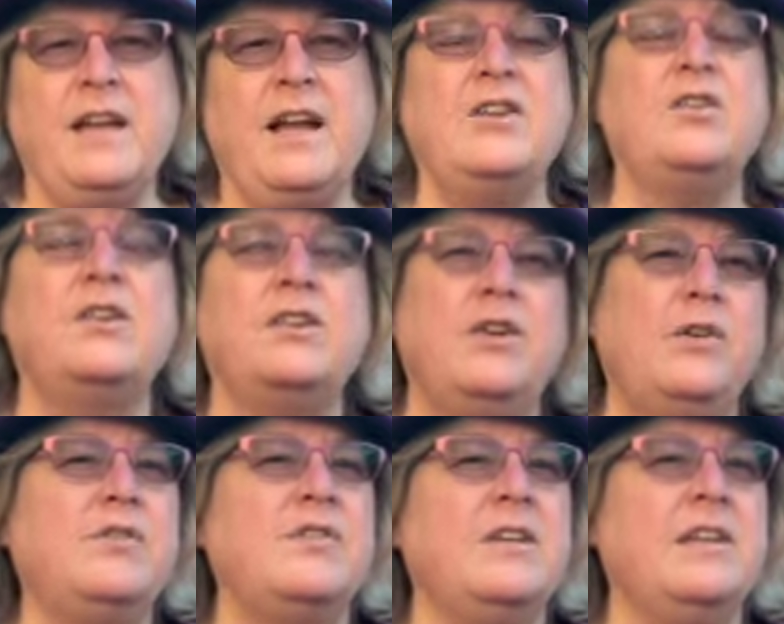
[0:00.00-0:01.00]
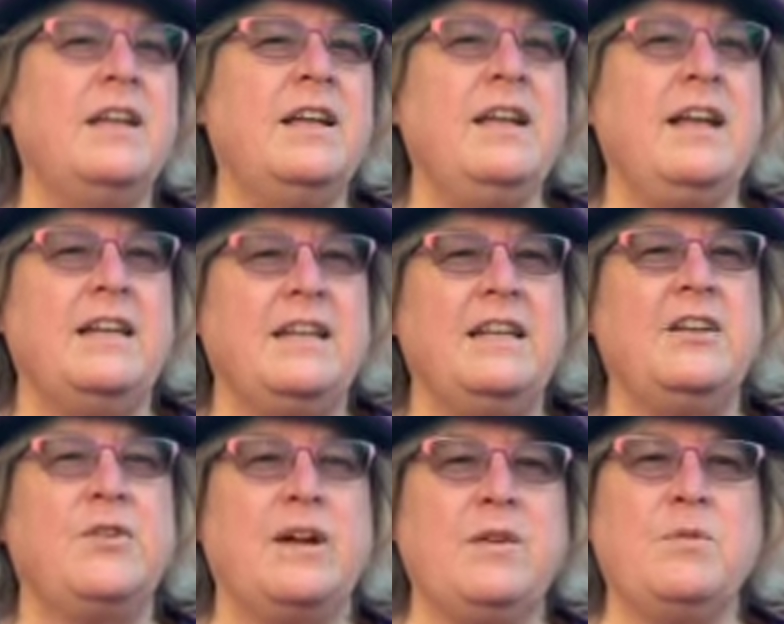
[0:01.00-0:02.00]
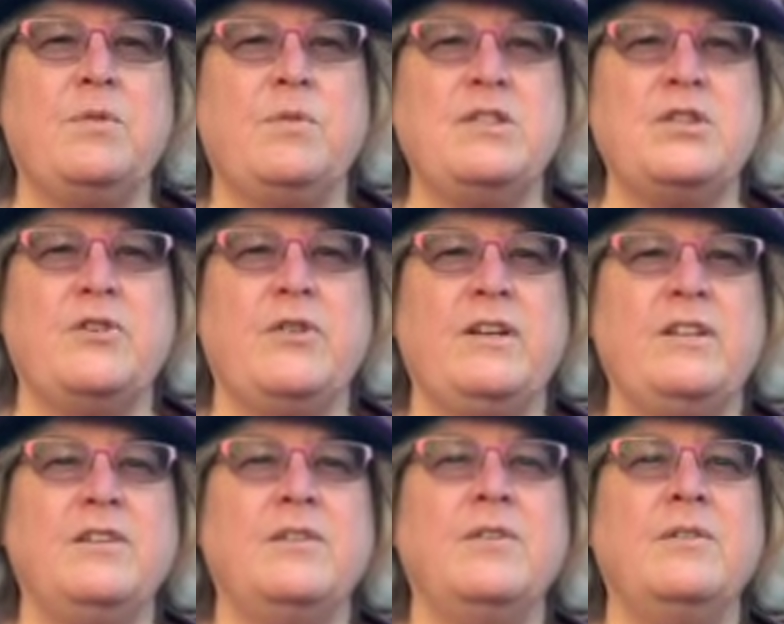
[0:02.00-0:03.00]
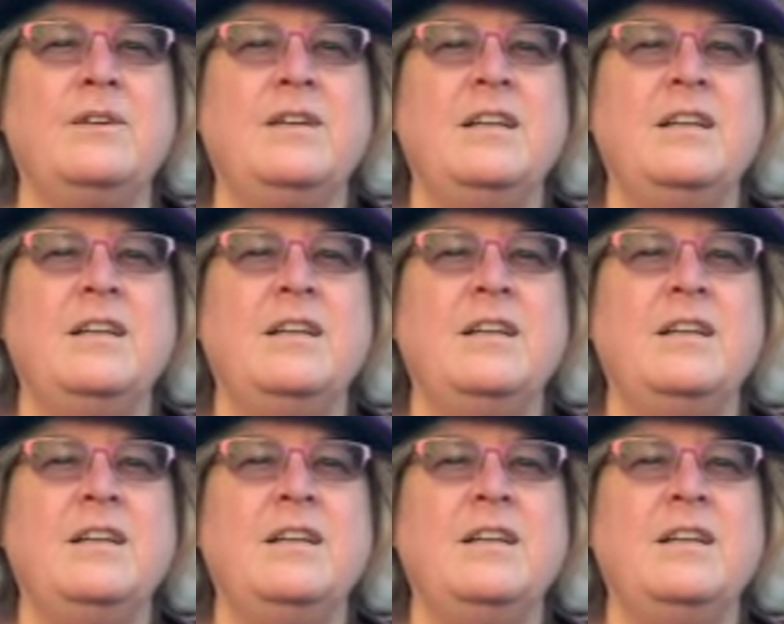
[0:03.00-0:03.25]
and you could use it and integrate it with what you're going to do